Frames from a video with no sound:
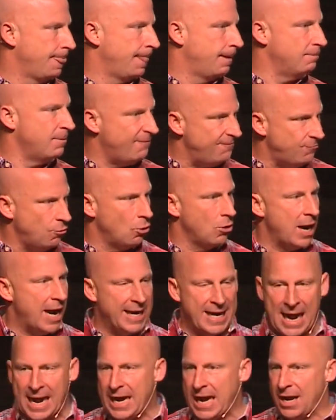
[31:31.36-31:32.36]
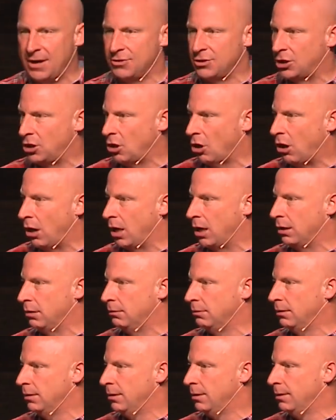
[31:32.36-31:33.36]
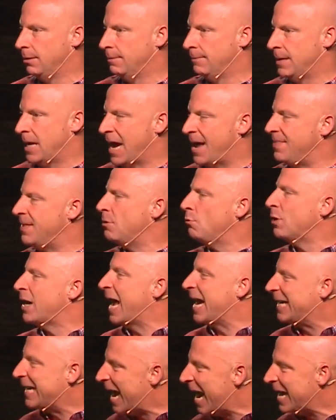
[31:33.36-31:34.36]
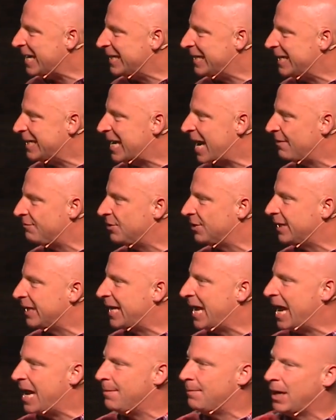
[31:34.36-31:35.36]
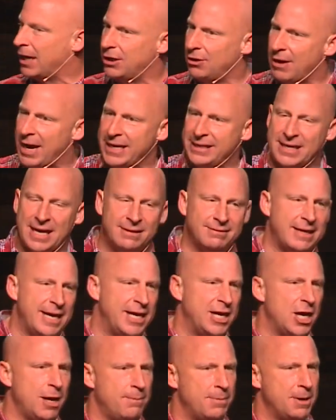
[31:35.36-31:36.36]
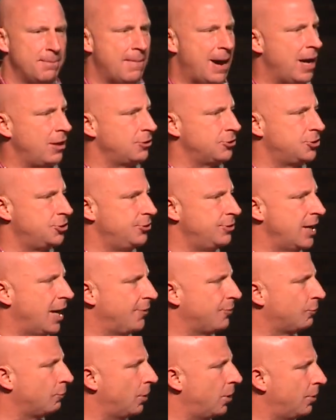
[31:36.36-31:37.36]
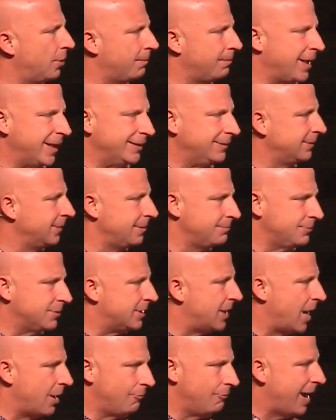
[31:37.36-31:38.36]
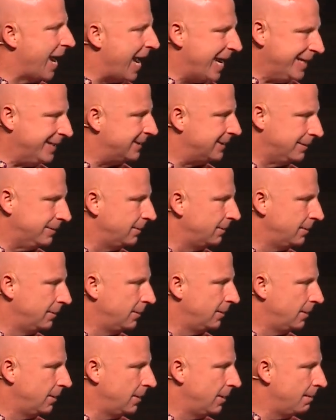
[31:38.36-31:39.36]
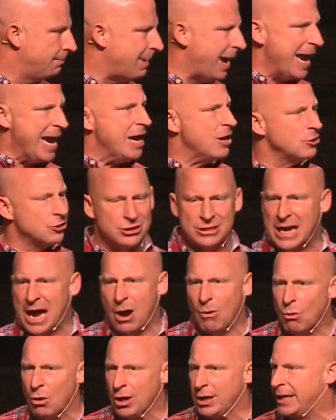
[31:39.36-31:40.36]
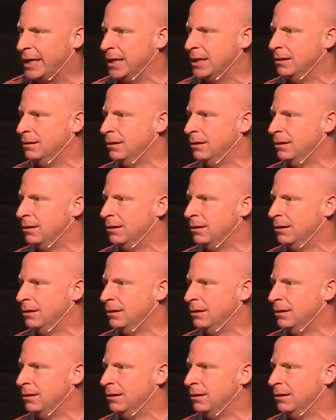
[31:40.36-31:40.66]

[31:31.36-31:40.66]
before I got out of the car. And then when I got in it after the game, I cranked that thing up, and a mile or two down the road, I'm like, something's not right. My air's not working.